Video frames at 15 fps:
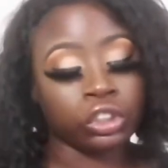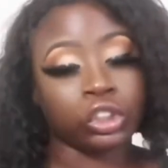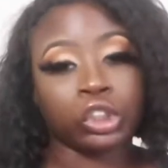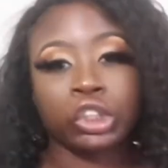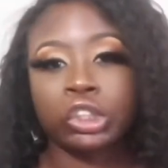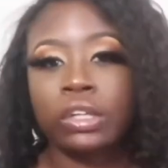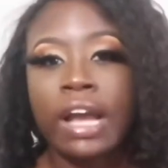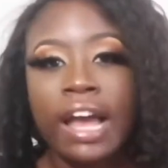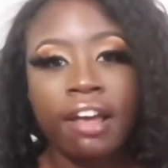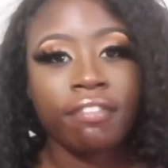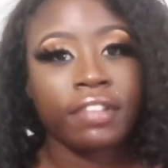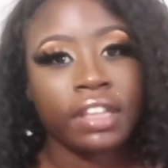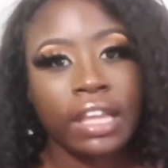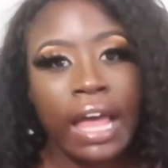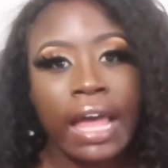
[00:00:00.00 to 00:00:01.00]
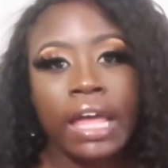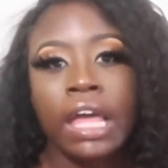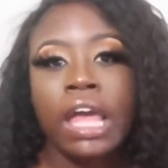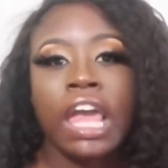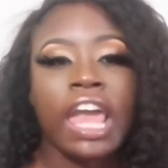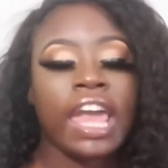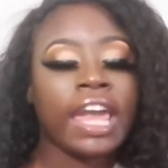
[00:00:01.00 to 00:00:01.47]
driving, like,
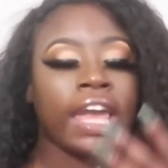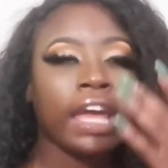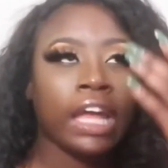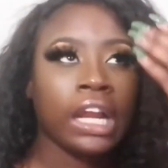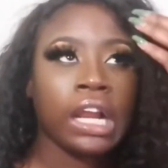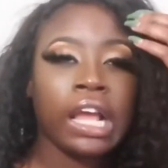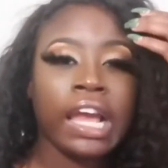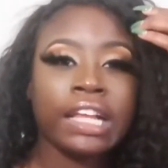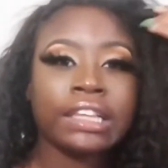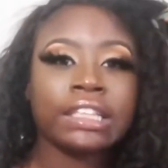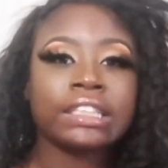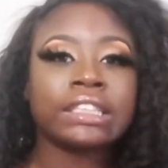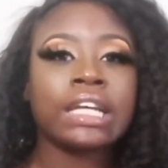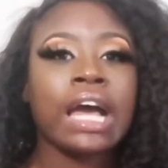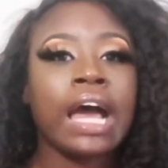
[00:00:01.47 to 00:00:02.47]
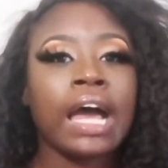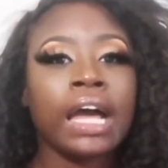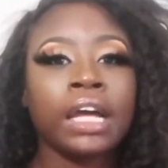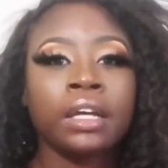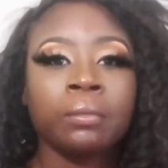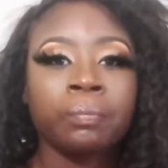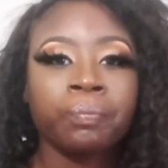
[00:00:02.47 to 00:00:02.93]
and at the
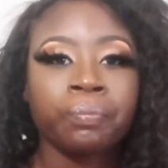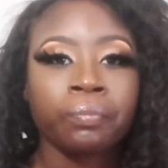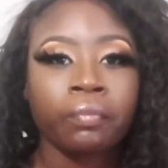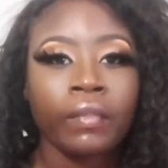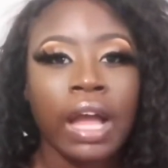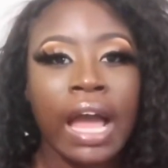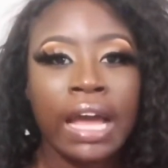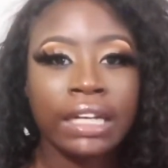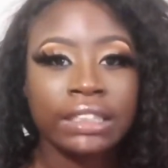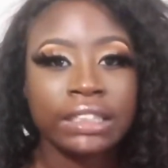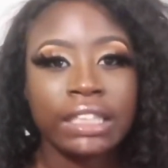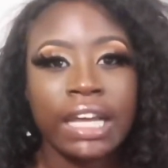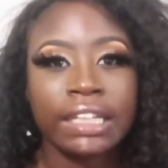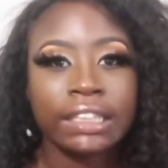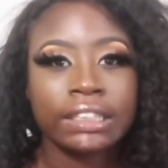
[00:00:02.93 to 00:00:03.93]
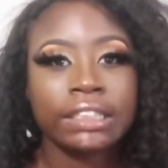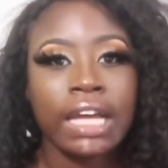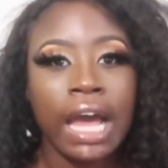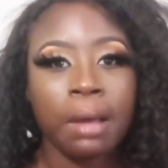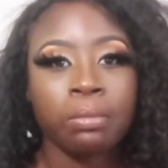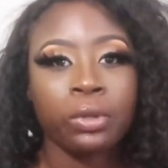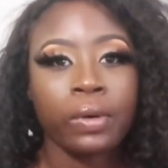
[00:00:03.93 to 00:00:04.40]
time, honestly, at the
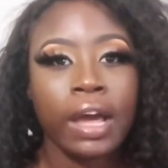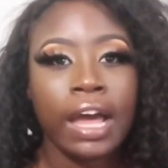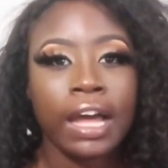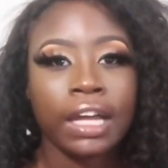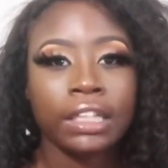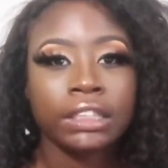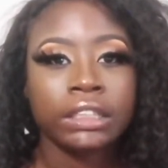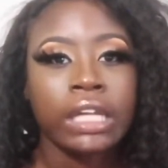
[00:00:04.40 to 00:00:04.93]
time, you guys,